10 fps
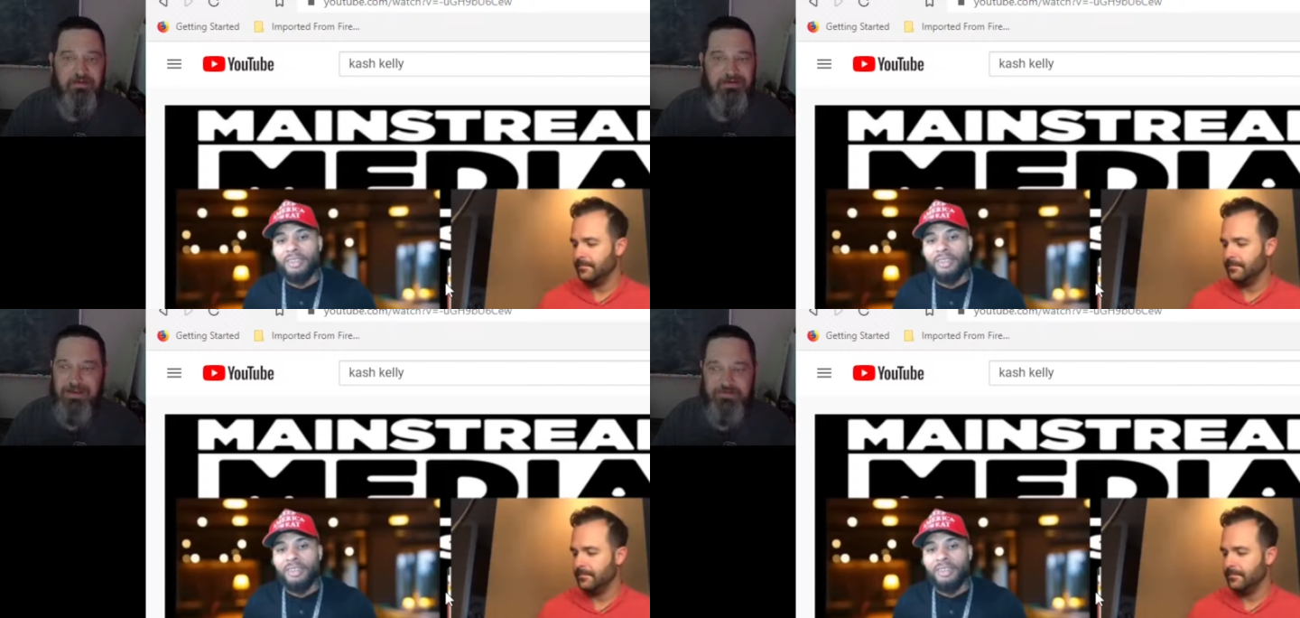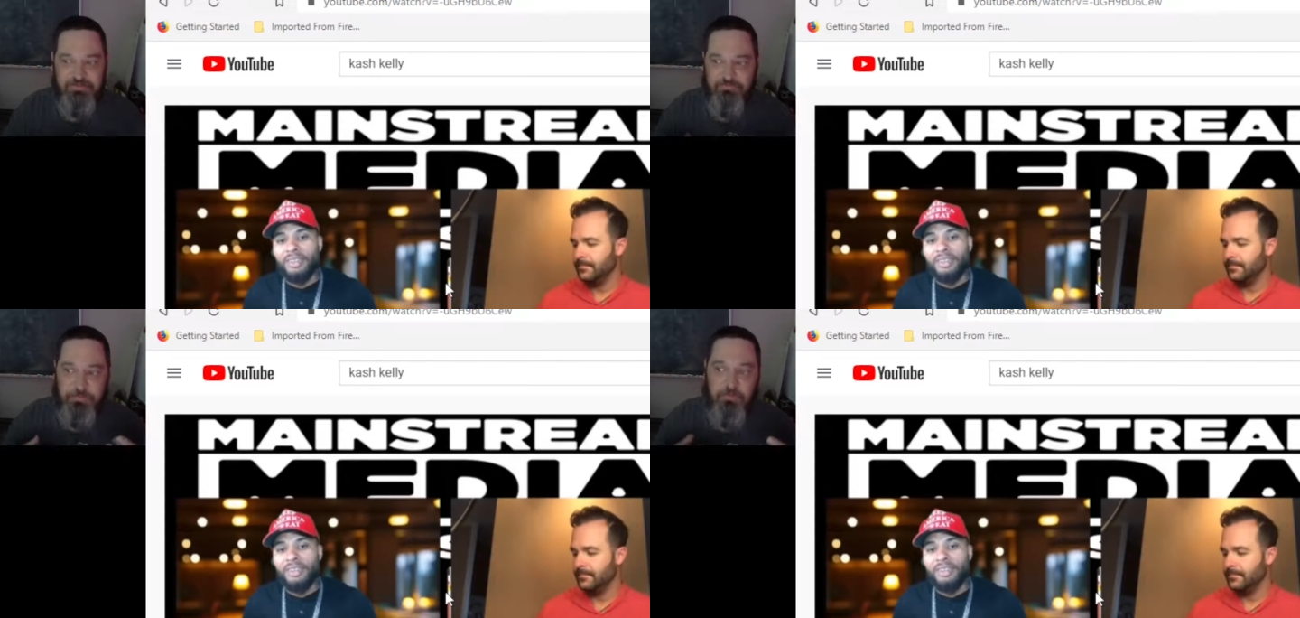Speaker 1: not
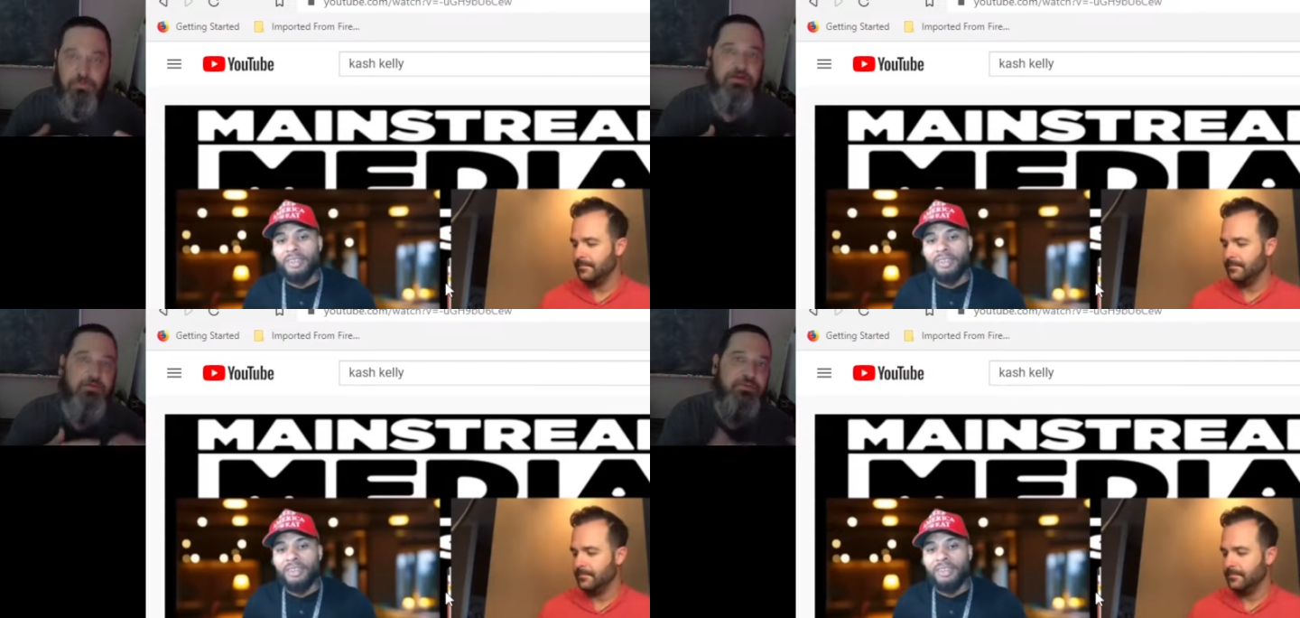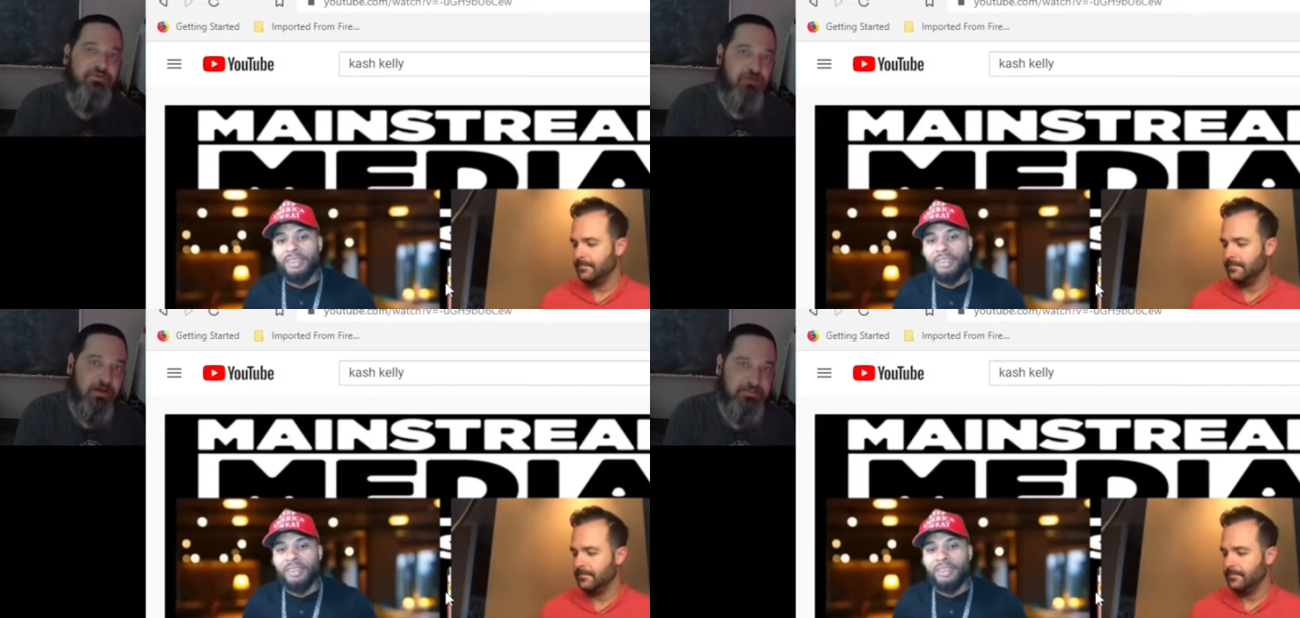just reporting on what the
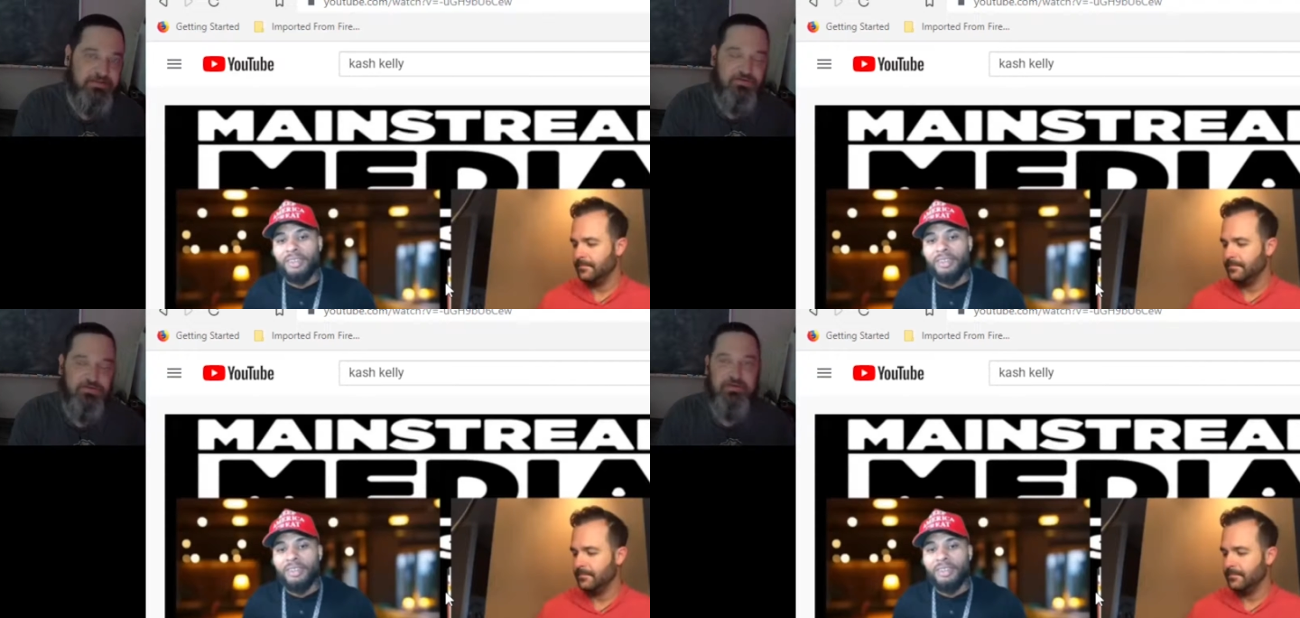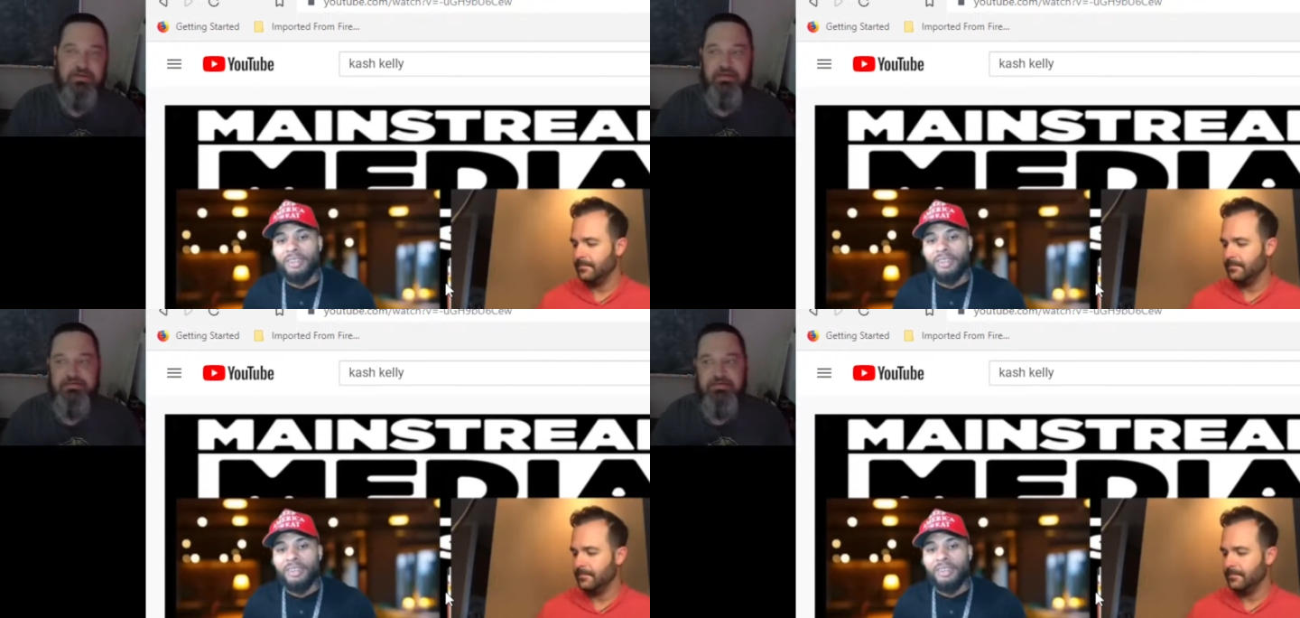tribe's
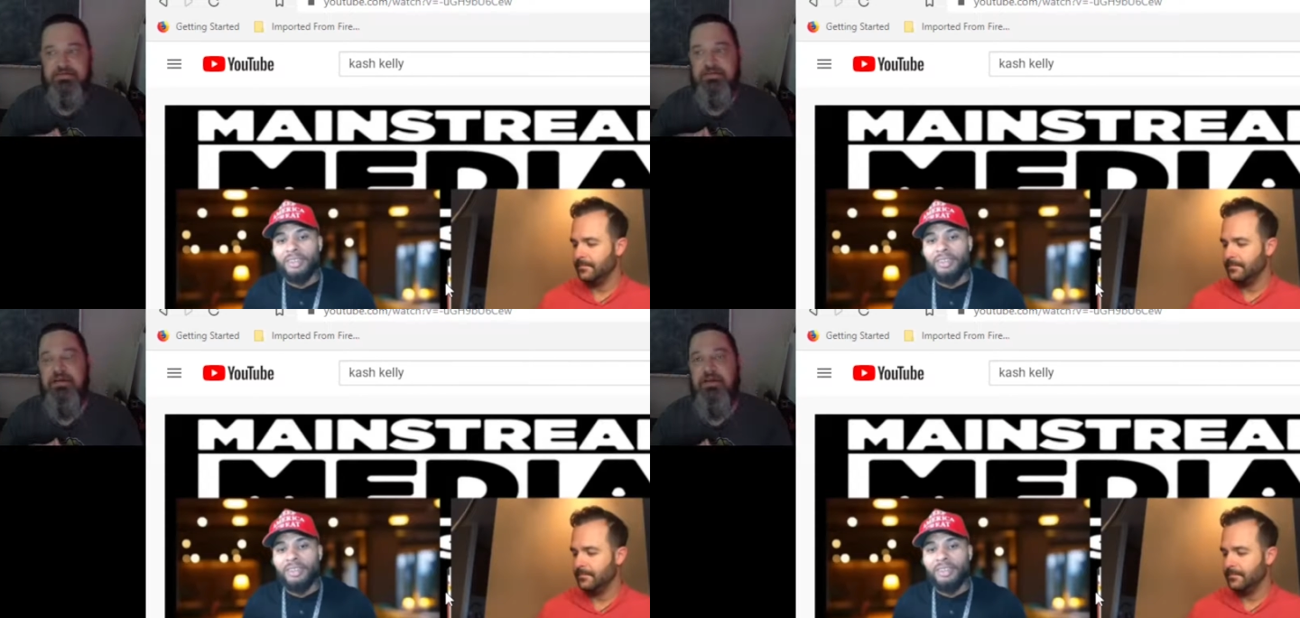doing, not just